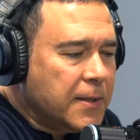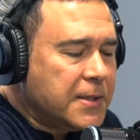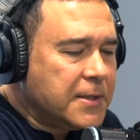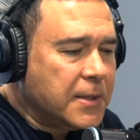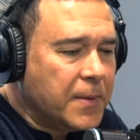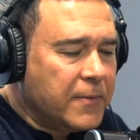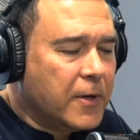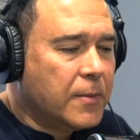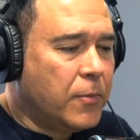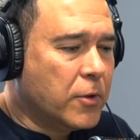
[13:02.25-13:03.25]
and this is something
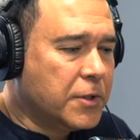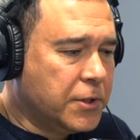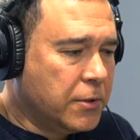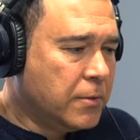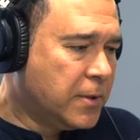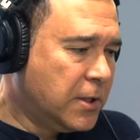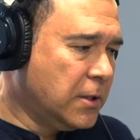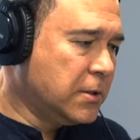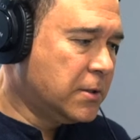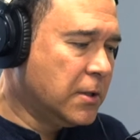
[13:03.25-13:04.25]
very important too,
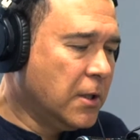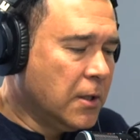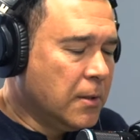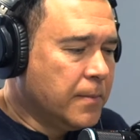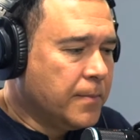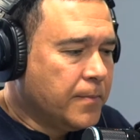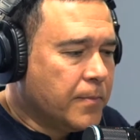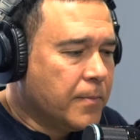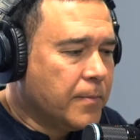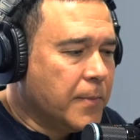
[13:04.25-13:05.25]
because, um,
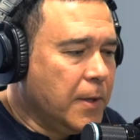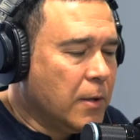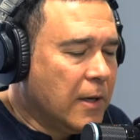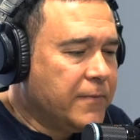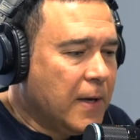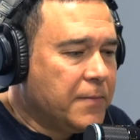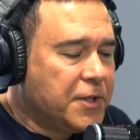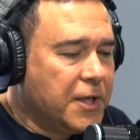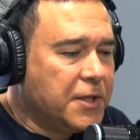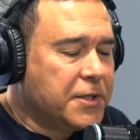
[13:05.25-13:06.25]
you know, I've, I've
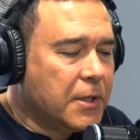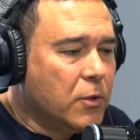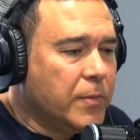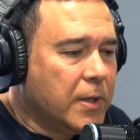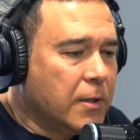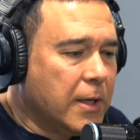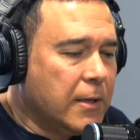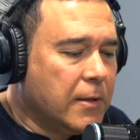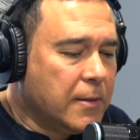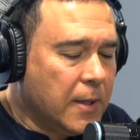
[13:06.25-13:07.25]
changed a little bit on
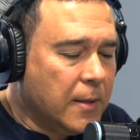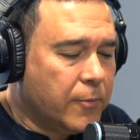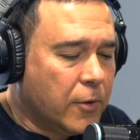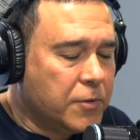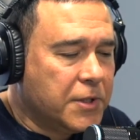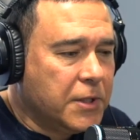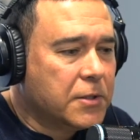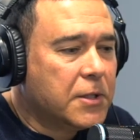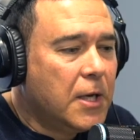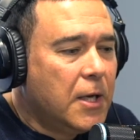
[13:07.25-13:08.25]
how I, I approach
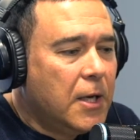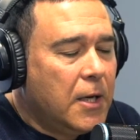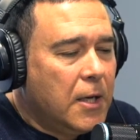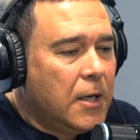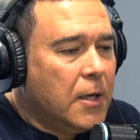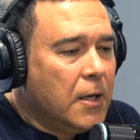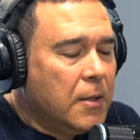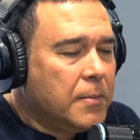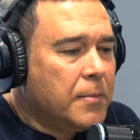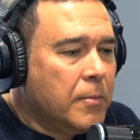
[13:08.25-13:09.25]
deals.
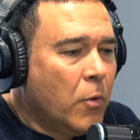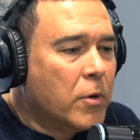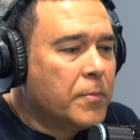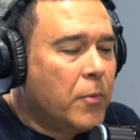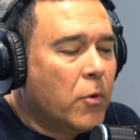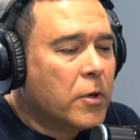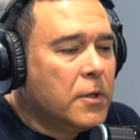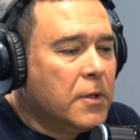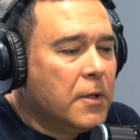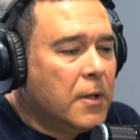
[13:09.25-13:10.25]
Uh, more
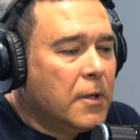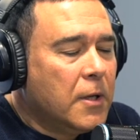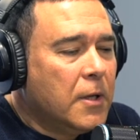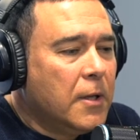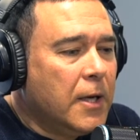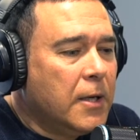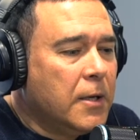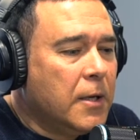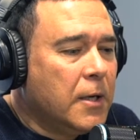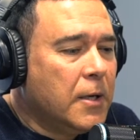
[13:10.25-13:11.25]
important
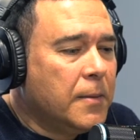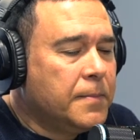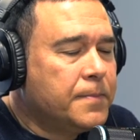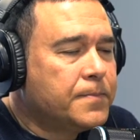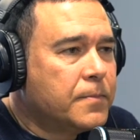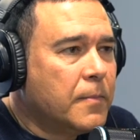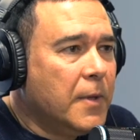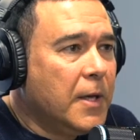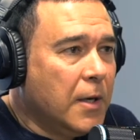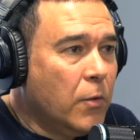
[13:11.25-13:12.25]
than, um,
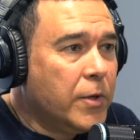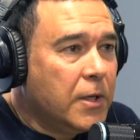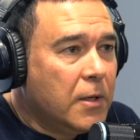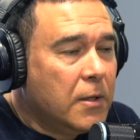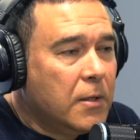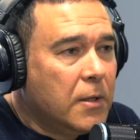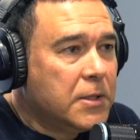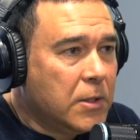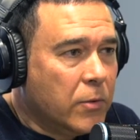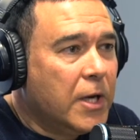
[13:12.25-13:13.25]
than owning
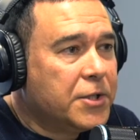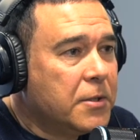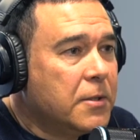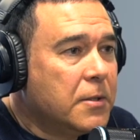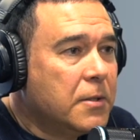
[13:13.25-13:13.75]
is location,